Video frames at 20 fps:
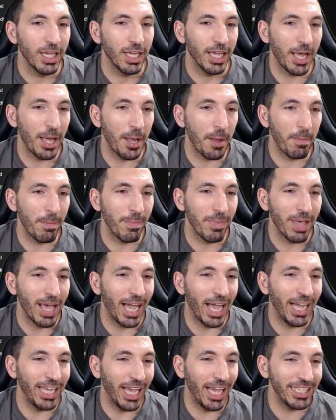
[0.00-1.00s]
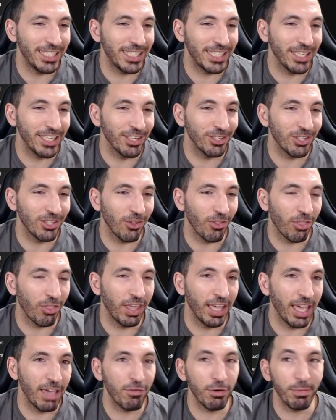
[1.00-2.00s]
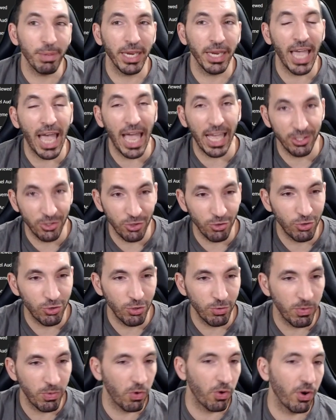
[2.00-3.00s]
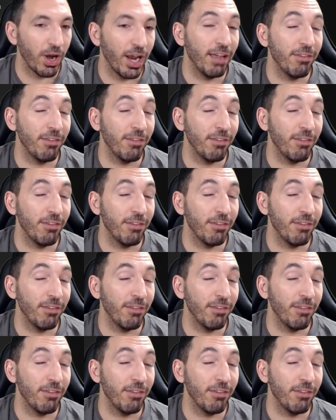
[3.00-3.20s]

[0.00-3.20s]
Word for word: Um, I, I still don't think everybody has YouTube or